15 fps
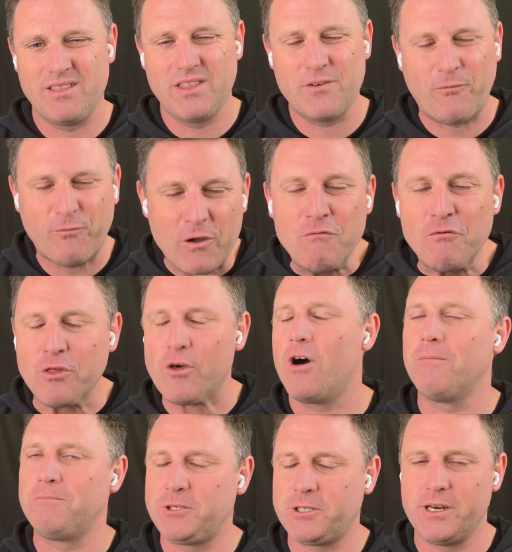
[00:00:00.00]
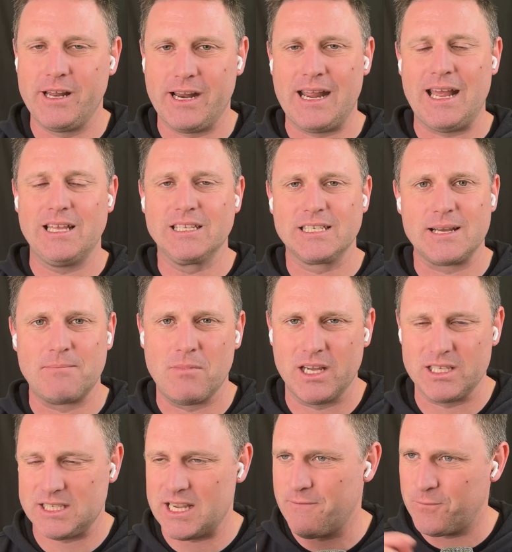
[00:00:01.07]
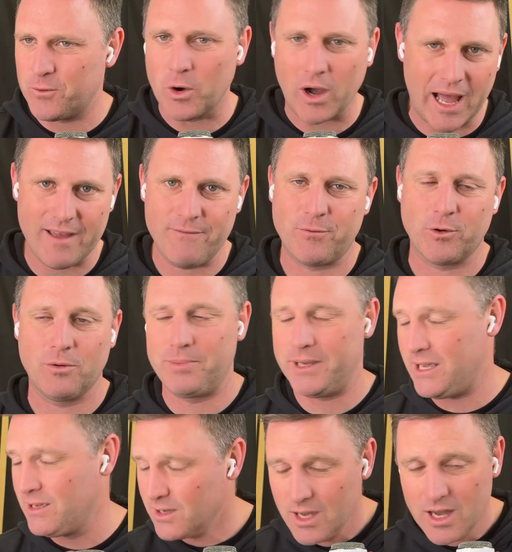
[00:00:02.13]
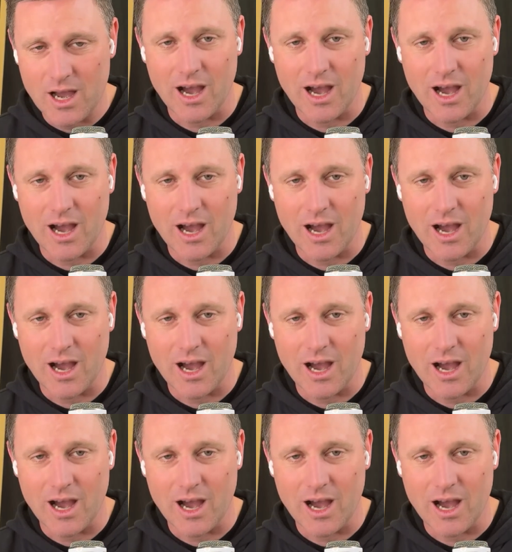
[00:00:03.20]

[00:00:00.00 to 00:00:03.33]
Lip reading: The fifth option, again, some might say 4A, 4B.